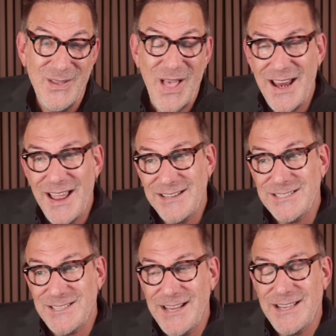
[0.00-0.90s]
I
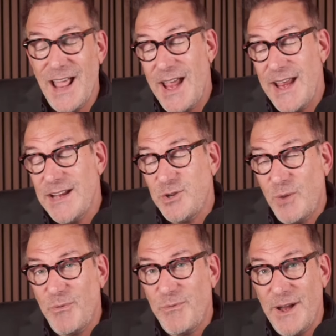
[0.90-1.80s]
just like that. I had
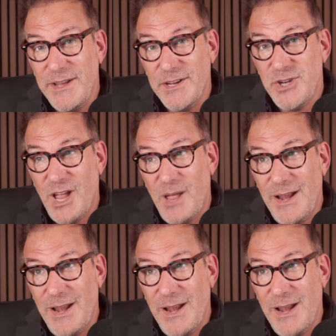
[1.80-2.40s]
trouble finding a job